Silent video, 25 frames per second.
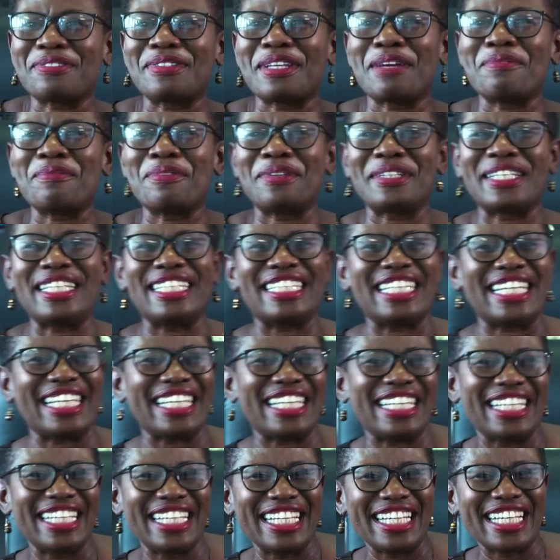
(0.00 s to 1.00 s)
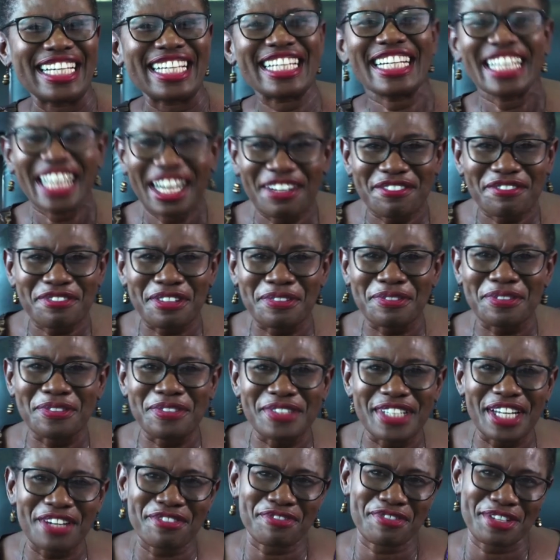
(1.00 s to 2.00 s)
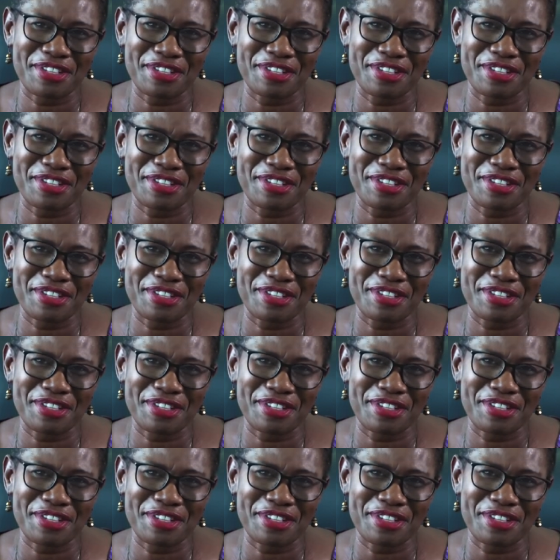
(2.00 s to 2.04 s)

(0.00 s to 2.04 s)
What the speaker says: of that money they come from UNA